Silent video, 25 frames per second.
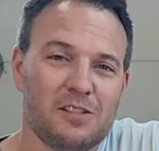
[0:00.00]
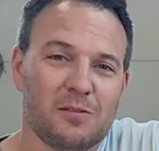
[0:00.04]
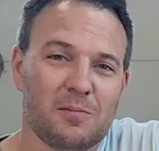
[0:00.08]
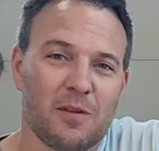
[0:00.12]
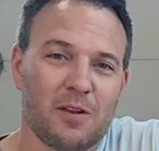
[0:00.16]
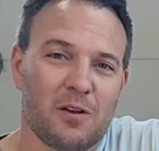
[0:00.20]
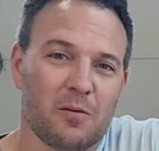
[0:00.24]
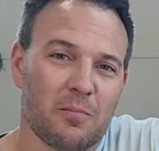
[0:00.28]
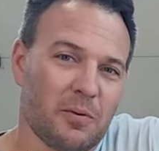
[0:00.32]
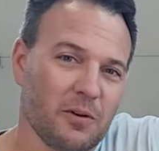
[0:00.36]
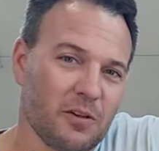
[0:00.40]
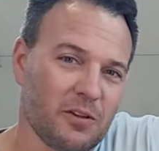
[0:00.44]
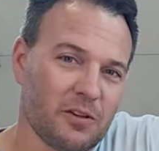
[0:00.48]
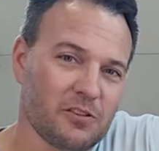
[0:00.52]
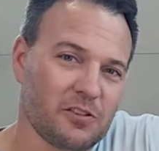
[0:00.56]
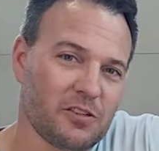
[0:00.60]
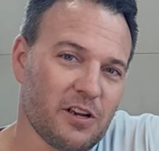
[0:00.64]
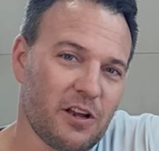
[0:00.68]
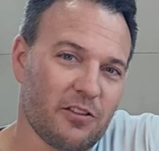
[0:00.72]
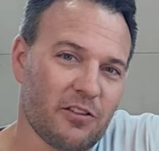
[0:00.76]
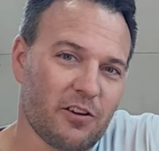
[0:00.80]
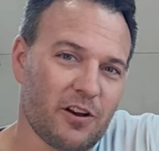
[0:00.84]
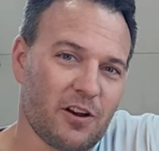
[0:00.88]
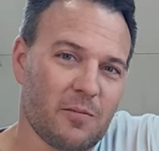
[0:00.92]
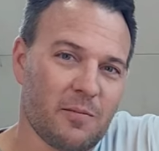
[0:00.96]
some other builders
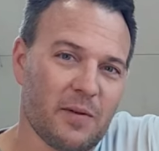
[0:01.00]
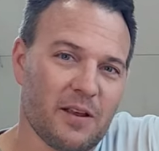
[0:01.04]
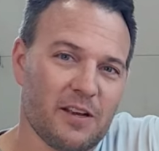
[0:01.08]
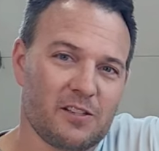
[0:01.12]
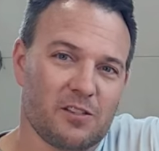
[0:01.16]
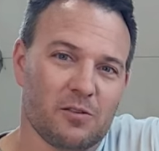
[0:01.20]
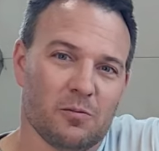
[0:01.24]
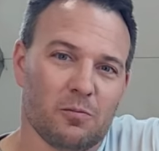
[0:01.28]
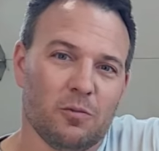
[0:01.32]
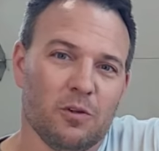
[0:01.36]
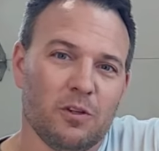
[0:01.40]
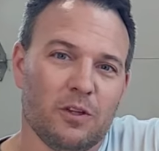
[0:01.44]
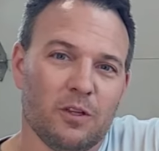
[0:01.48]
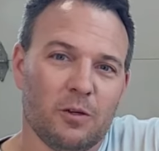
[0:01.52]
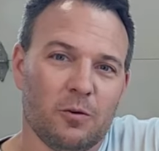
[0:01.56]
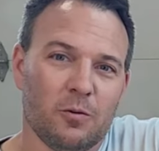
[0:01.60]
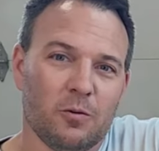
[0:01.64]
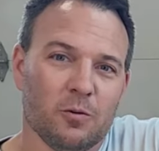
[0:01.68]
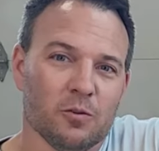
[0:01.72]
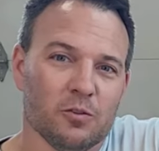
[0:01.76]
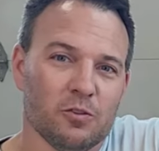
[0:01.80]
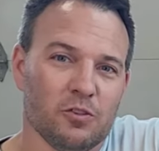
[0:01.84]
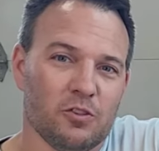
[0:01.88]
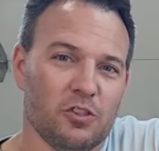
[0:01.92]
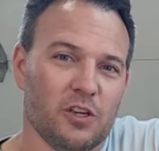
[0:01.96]
out there make some really
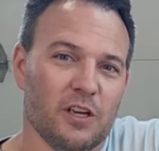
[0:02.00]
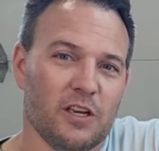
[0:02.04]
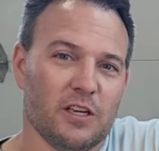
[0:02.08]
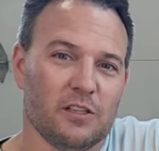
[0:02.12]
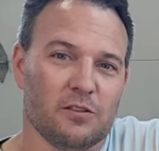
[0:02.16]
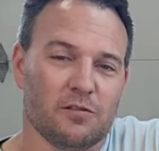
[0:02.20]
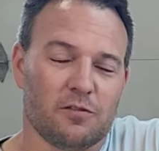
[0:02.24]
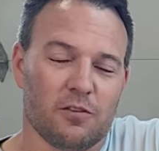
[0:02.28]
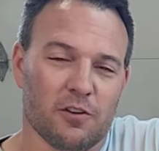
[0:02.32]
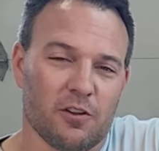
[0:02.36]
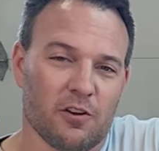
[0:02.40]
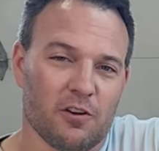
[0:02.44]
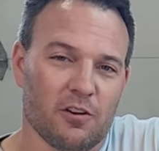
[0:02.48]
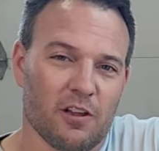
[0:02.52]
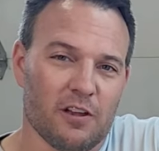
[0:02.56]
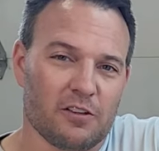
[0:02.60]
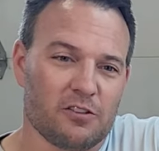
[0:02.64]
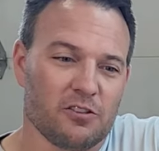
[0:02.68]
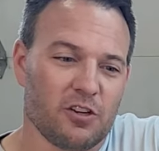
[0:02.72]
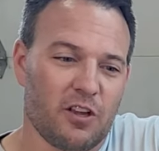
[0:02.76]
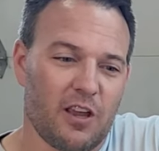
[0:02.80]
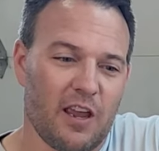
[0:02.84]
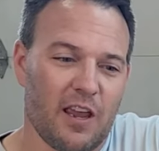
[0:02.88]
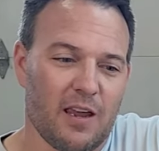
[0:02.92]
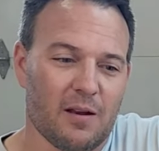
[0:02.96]
cool jigs for their
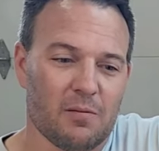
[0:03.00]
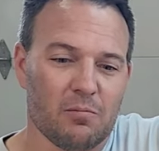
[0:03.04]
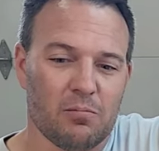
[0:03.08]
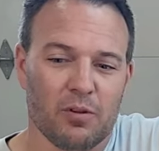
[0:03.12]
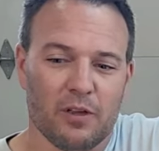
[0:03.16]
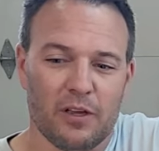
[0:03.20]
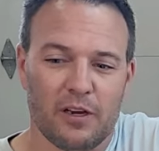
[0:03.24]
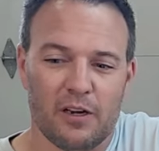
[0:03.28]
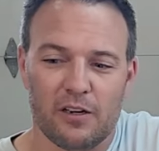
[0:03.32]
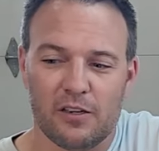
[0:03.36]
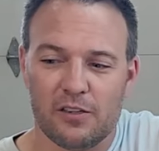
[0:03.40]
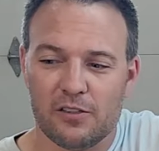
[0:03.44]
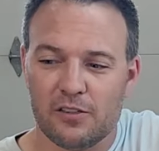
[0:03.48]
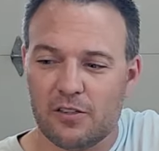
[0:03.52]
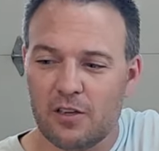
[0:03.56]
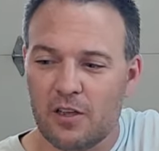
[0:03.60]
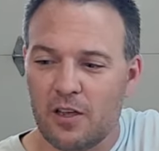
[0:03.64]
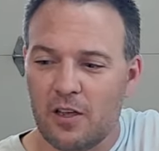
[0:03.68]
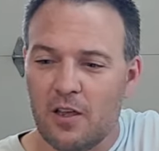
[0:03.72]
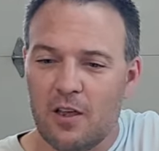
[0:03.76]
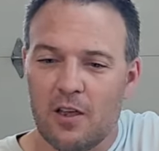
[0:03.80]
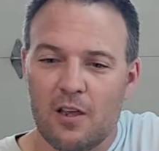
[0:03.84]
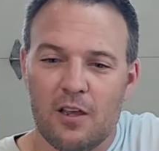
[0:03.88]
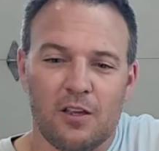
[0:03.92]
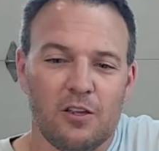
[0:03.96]
electric hand planers.
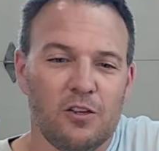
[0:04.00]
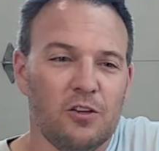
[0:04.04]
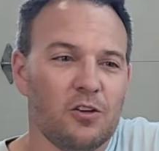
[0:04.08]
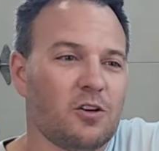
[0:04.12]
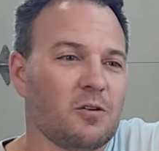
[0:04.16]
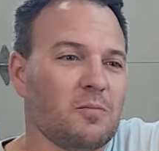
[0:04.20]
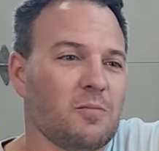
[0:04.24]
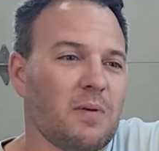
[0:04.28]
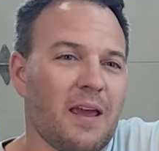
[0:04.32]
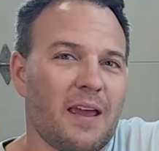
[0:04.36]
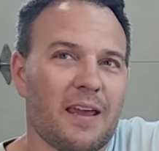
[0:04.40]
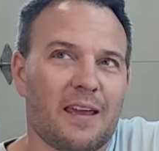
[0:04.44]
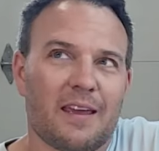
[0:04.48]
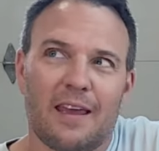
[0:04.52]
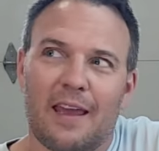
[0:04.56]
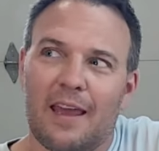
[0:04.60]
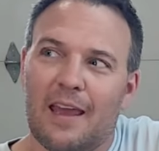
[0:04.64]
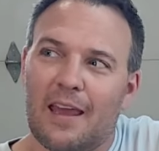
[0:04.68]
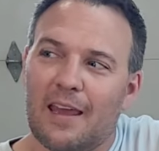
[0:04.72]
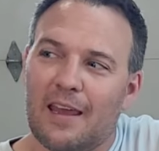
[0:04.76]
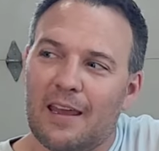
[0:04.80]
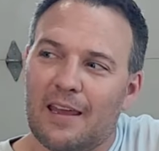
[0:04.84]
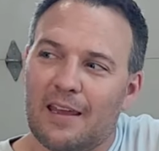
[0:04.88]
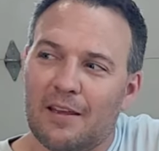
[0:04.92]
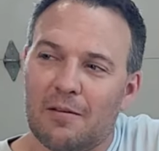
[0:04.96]
You can make
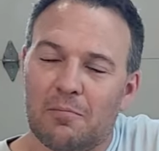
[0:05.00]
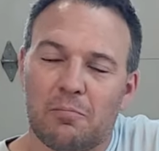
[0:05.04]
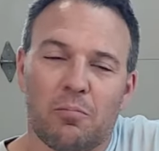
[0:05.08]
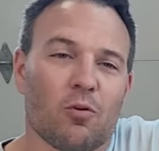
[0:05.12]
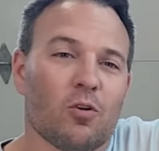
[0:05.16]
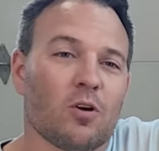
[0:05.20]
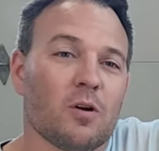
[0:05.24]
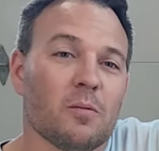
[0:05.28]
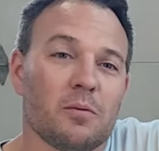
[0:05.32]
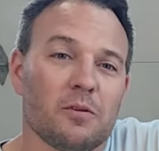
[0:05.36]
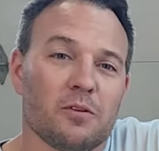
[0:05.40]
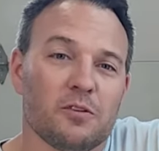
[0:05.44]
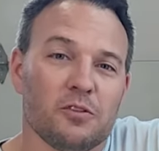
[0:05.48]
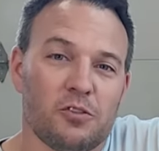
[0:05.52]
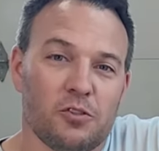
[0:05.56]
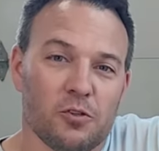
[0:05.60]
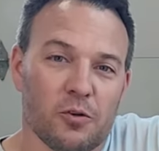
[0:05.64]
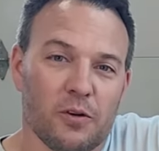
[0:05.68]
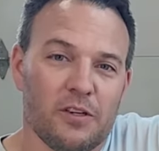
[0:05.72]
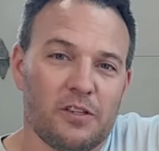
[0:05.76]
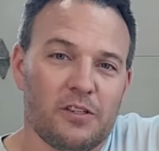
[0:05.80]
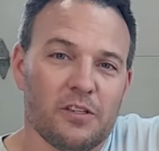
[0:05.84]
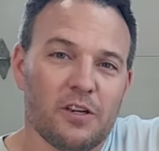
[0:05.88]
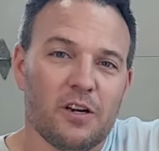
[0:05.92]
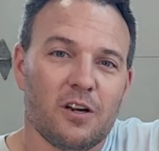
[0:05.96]
a portable
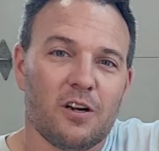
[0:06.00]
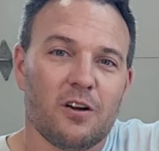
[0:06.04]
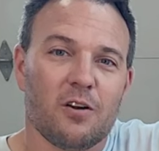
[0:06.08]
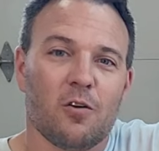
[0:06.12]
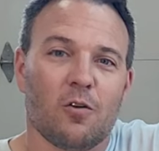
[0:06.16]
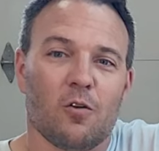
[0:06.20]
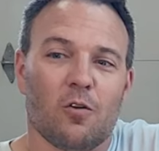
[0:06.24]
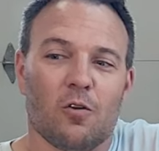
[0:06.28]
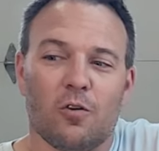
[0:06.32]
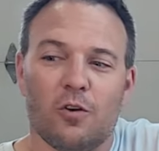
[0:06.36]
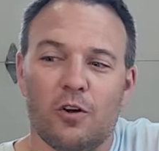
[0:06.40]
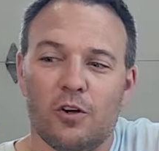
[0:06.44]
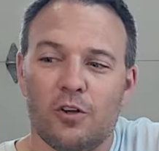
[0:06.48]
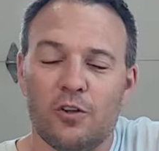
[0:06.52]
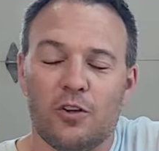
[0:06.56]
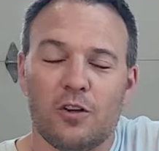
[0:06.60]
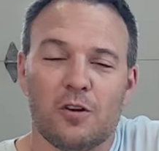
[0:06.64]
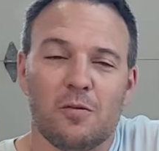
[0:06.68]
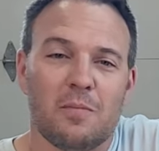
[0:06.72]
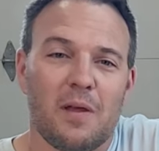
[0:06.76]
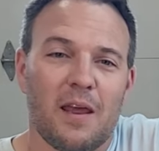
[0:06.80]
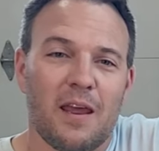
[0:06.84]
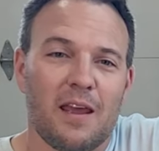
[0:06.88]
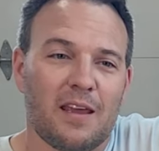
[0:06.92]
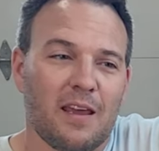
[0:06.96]
jointer or you
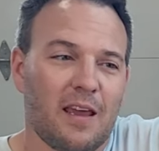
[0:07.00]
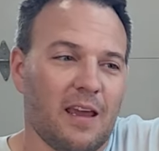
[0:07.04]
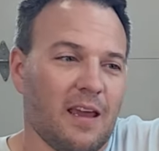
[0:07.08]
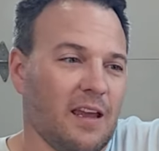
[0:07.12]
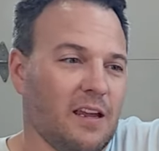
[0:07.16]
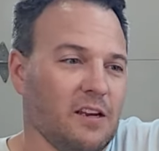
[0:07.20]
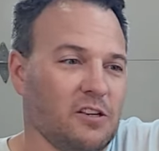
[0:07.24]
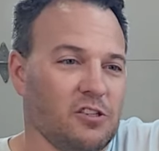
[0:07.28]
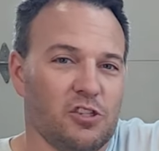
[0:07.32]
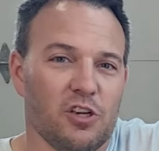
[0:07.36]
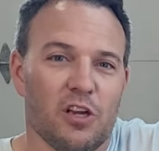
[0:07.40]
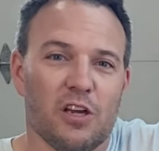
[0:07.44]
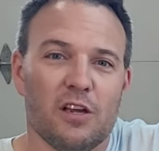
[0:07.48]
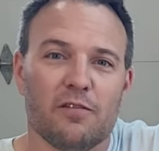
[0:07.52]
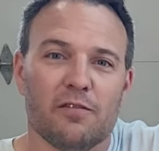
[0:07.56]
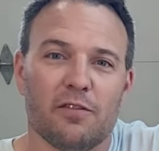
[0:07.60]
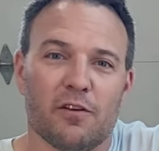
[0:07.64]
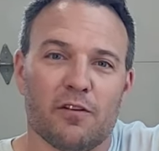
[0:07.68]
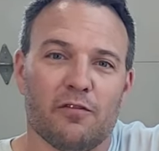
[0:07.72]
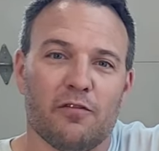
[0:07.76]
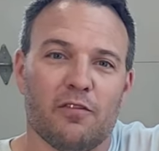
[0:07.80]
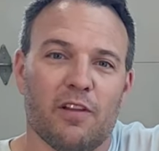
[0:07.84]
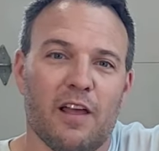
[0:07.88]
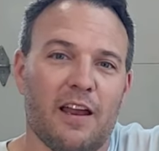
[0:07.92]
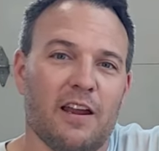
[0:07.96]
can make a jig for
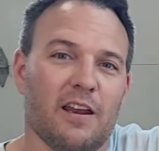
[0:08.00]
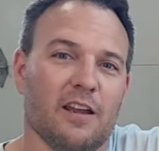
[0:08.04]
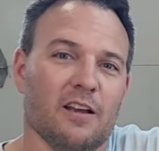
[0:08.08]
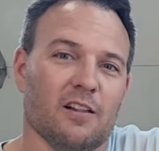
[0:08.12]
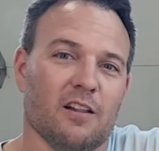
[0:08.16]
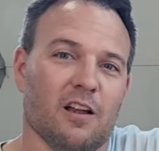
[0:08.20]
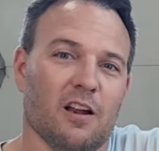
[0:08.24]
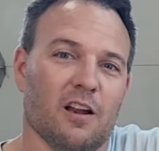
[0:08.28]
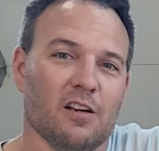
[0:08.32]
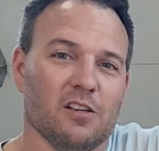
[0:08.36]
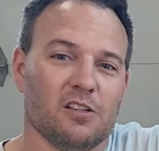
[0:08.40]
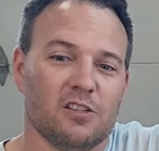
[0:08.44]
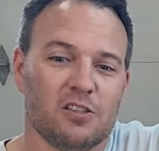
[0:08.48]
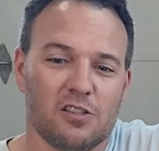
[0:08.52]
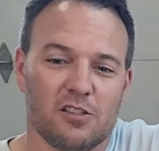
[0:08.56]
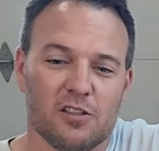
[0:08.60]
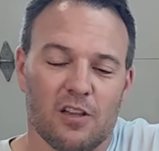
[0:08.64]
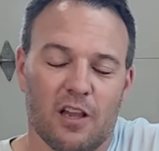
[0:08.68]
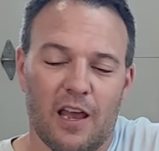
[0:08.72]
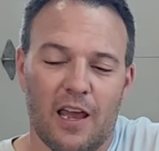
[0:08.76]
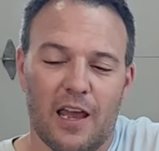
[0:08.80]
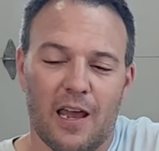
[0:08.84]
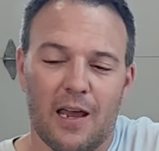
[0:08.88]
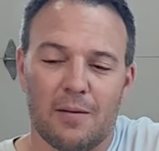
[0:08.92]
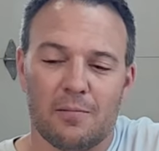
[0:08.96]
flattening large
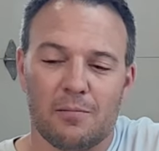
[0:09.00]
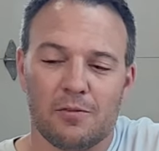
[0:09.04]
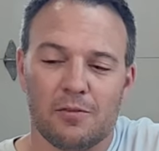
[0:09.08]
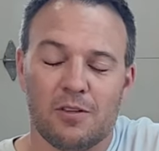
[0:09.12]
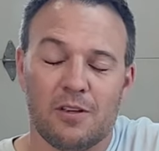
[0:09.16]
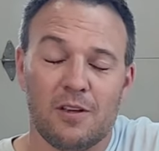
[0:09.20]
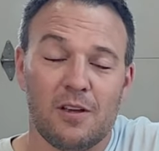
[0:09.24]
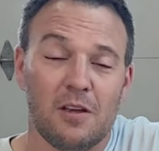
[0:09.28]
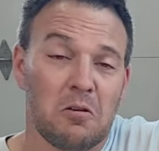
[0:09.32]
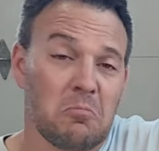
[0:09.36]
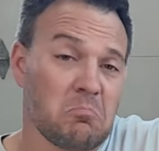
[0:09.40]
slabs.